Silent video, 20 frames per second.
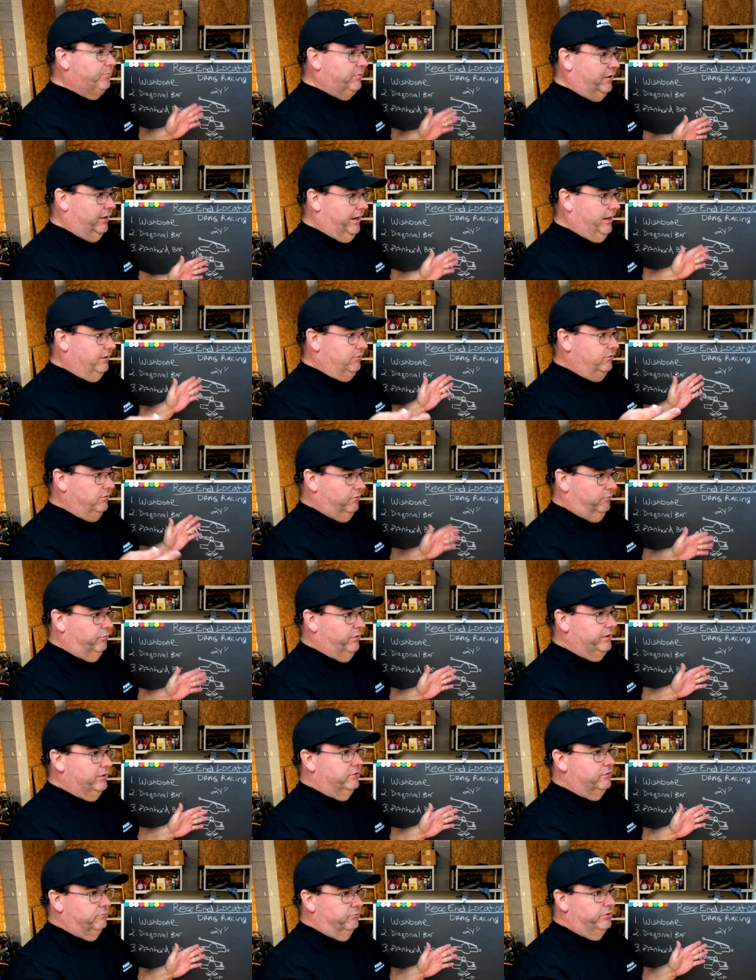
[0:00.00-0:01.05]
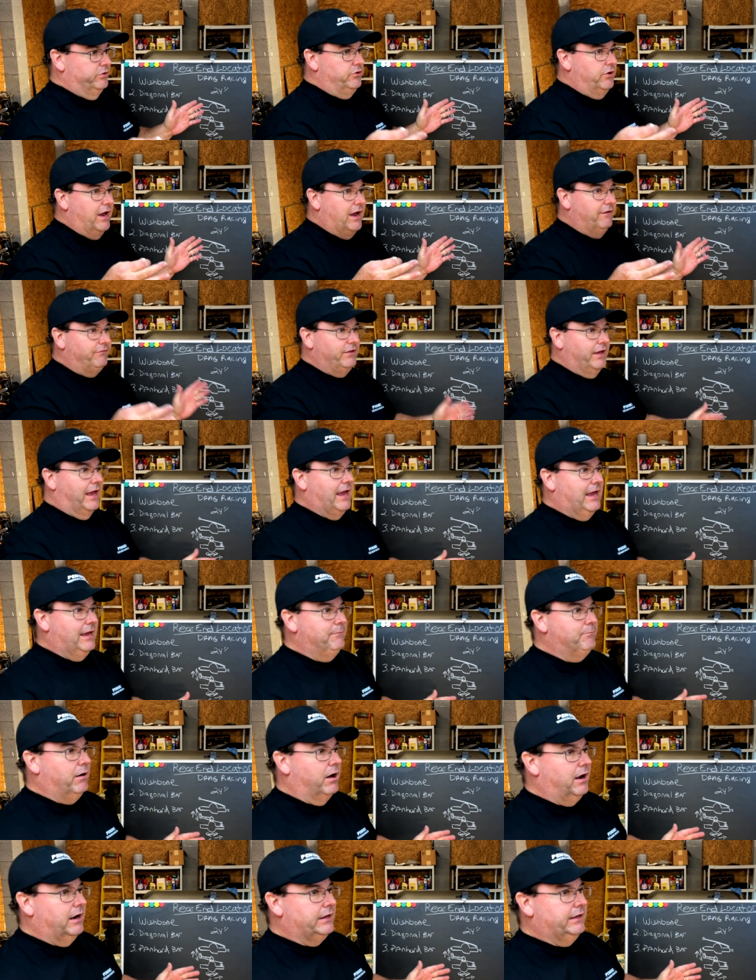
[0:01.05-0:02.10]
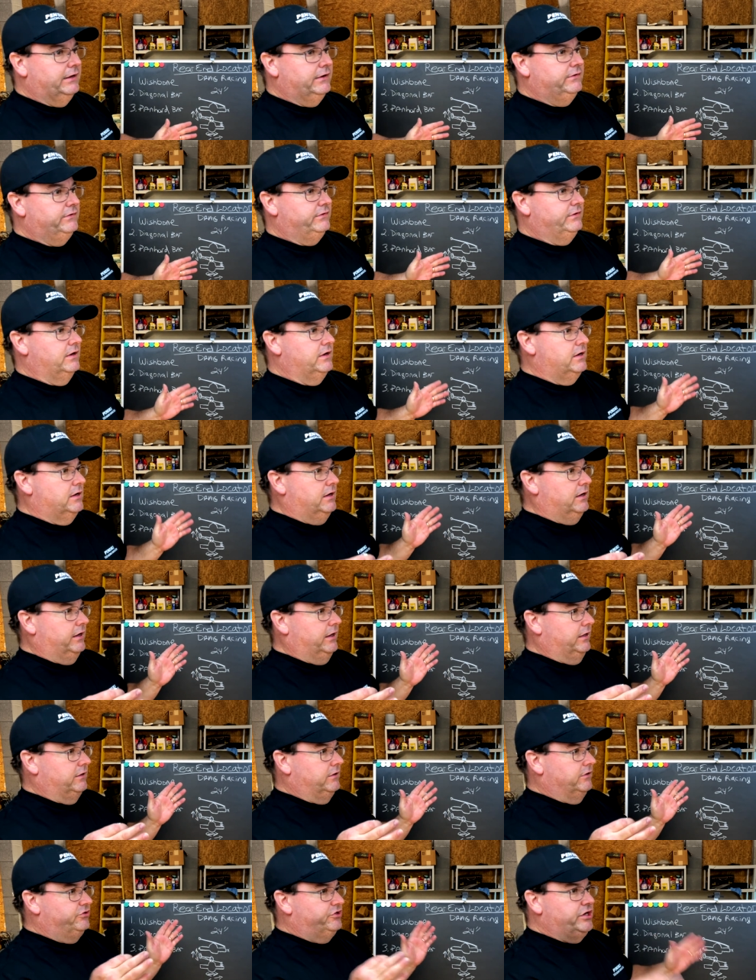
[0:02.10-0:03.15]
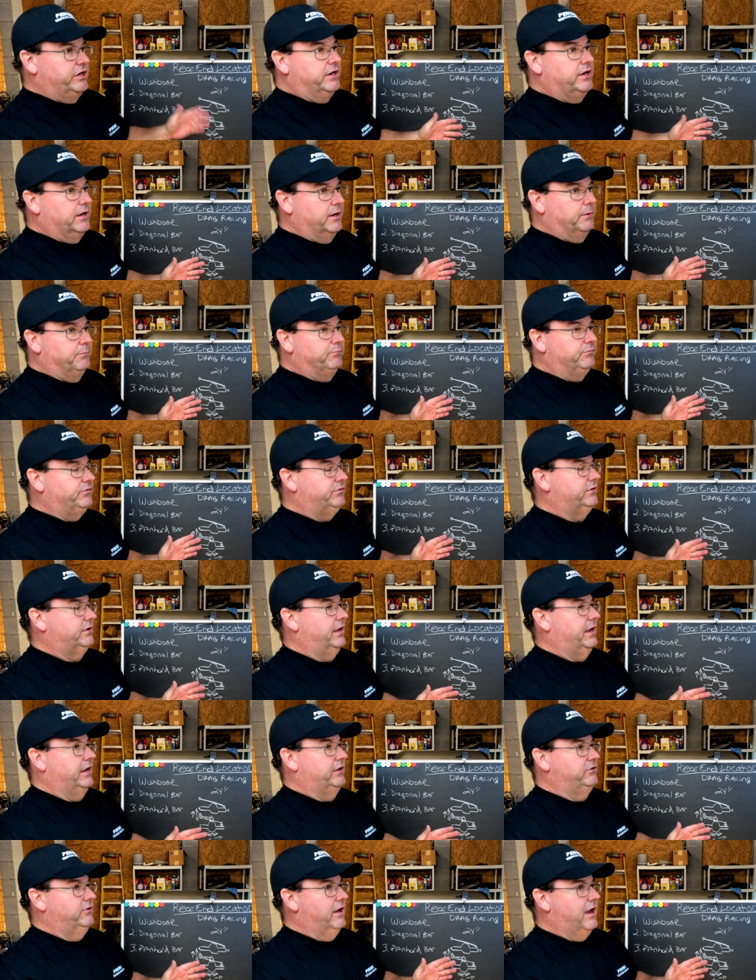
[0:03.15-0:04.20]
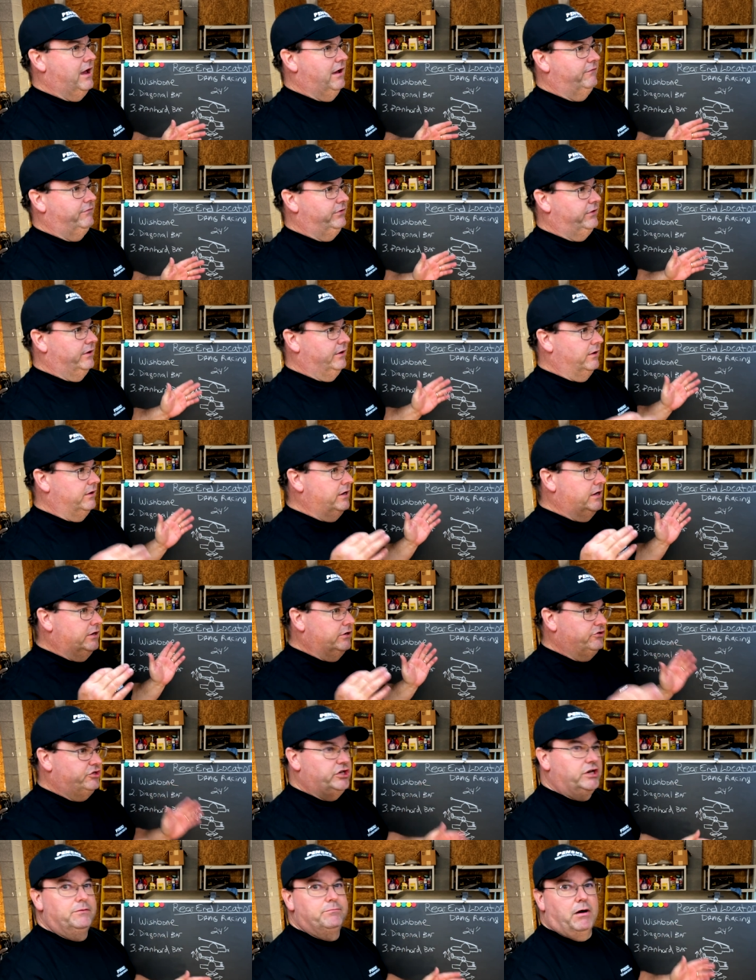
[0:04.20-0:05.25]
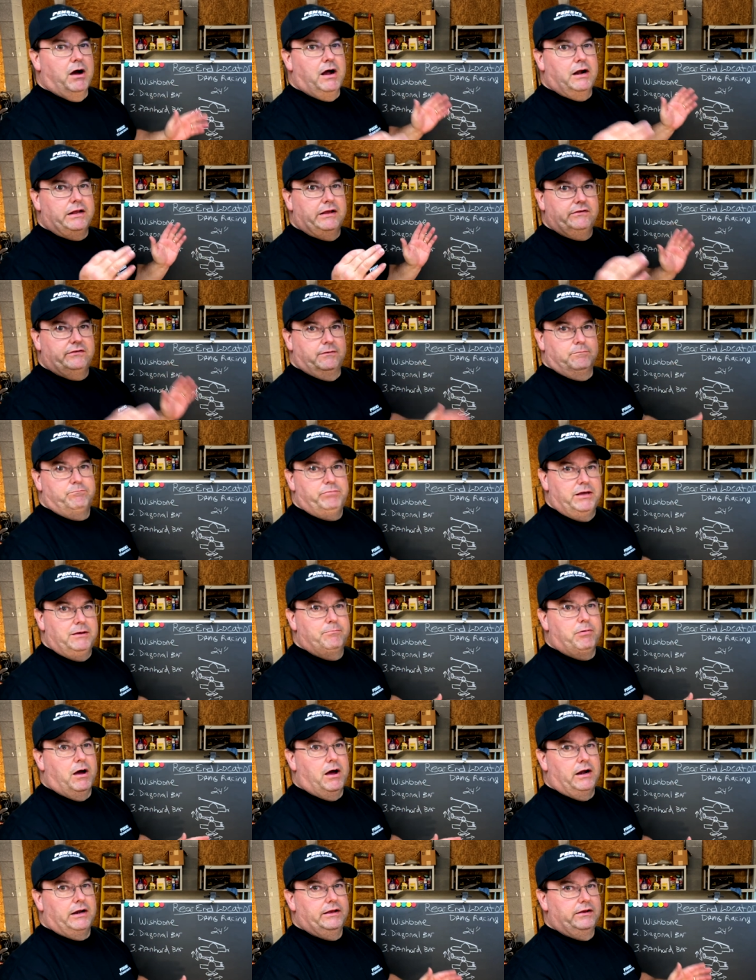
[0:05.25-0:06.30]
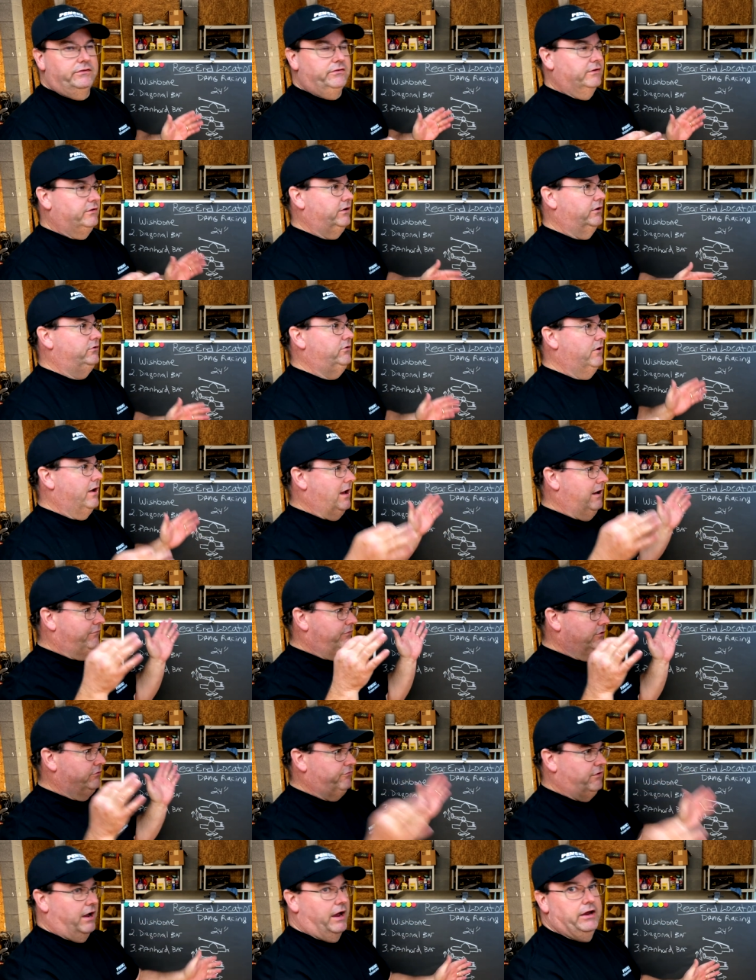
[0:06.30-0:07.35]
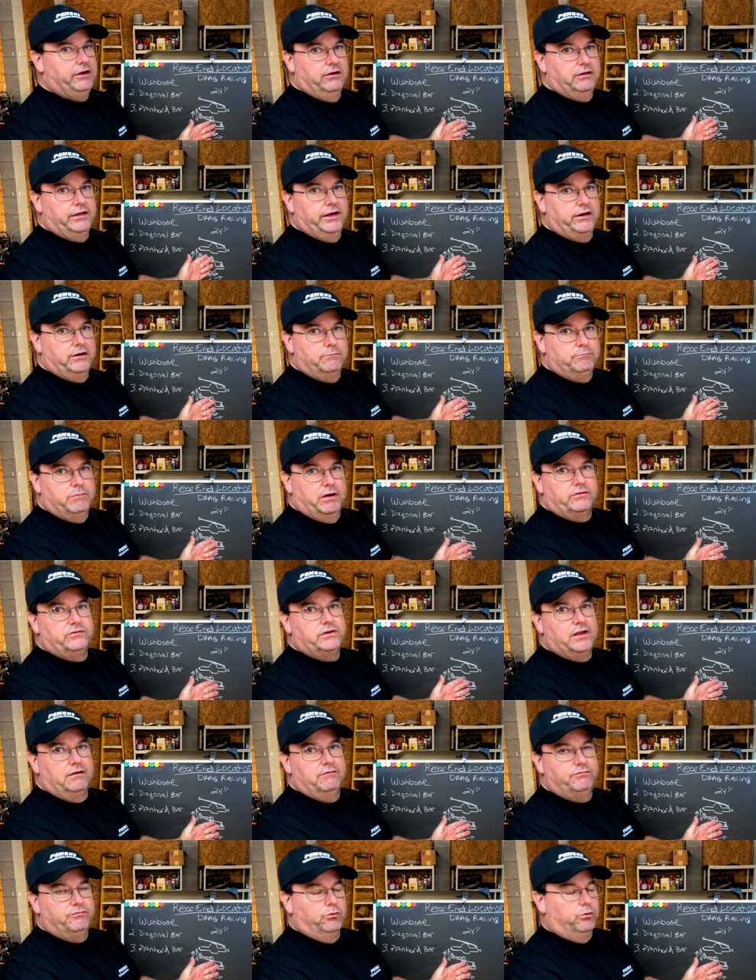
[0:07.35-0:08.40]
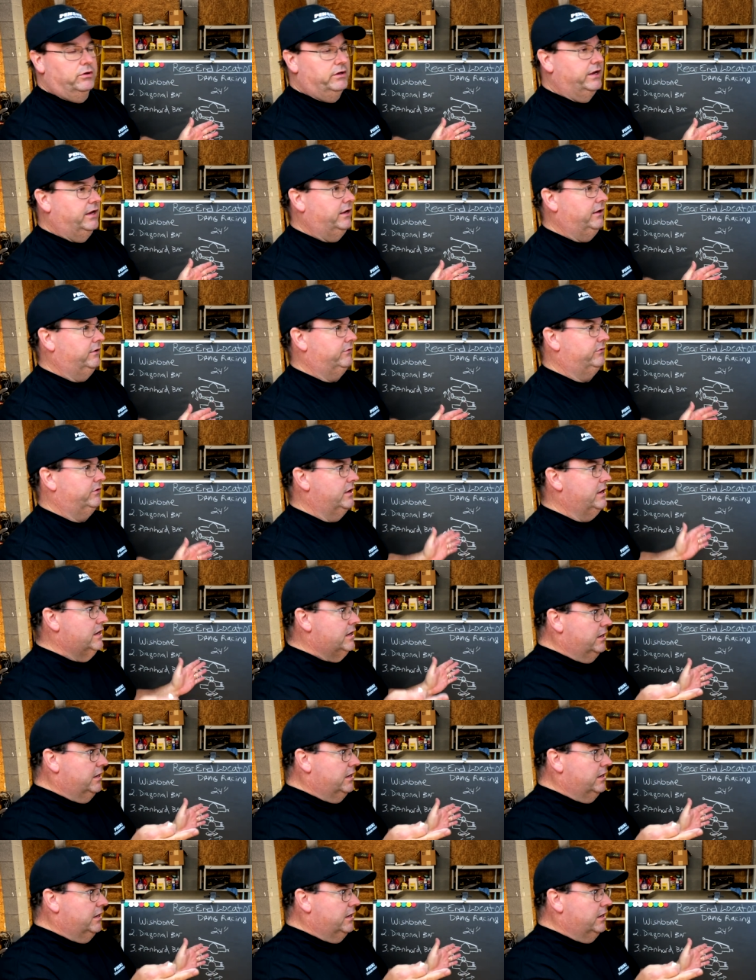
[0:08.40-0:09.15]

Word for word: and when when you have the A bodies and the GMs, and you have the G bodies and B bodies, and then you have the triangulated Mustang four links,